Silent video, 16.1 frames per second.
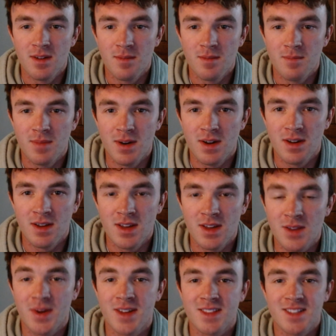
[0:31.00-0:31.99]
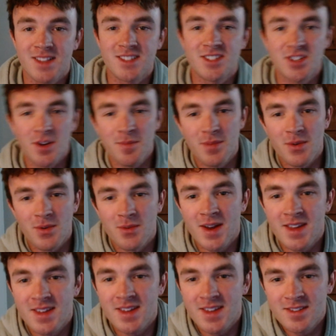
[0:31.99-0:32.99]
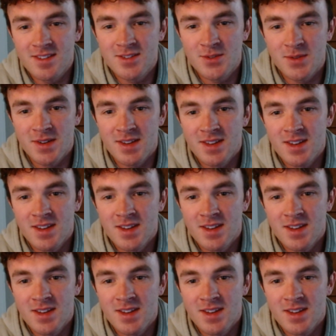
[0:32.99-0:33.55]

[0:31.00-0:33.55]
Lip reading: But anyway, let's jump right into it.